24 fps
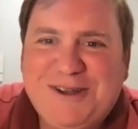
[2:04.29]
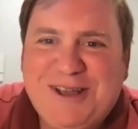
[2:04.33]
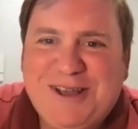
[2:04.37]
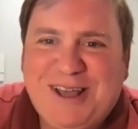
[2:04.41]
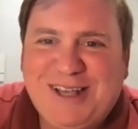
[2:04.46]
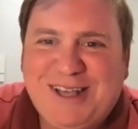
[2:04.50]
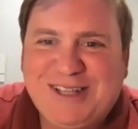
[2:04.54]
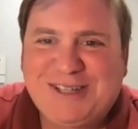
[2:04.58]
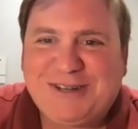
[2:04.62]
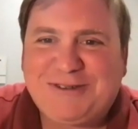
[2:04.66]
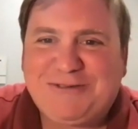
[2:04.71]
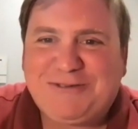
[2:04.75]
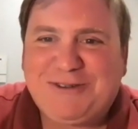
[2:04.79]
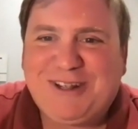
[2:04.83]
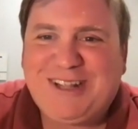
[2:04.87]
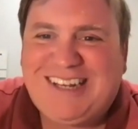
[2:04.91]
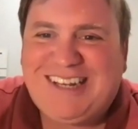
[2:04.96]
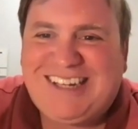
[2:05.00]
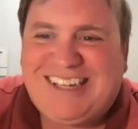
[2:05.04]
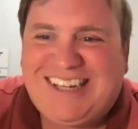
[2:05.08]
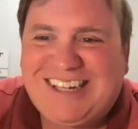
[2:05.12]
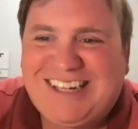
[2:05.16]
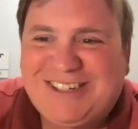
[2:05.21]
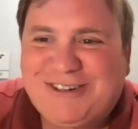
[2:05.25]
isn't really
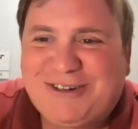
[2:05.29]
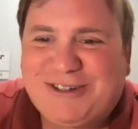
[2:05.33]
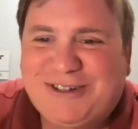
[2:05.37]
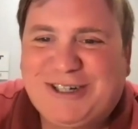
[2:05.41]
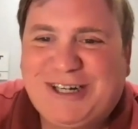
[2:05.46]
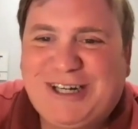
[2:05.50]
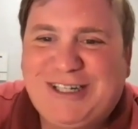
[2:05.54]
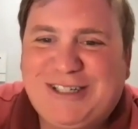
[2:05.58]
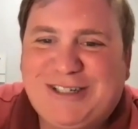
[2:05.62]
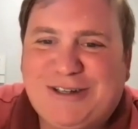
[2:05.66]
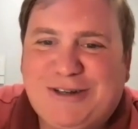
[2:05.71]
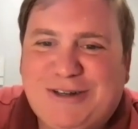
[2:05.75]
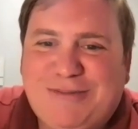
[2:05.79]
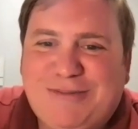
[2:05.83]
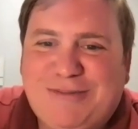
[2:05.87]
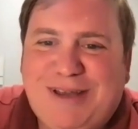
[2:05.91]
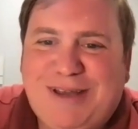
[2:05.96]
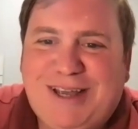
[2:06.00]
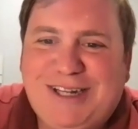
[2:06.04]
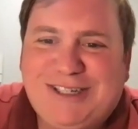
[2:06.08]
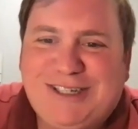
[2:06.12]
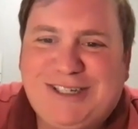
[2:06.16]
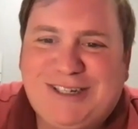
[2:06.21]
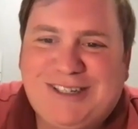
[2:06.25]
digital
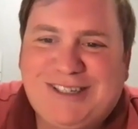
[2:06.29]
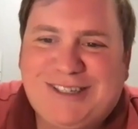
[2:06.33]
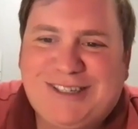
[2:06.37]
transformation.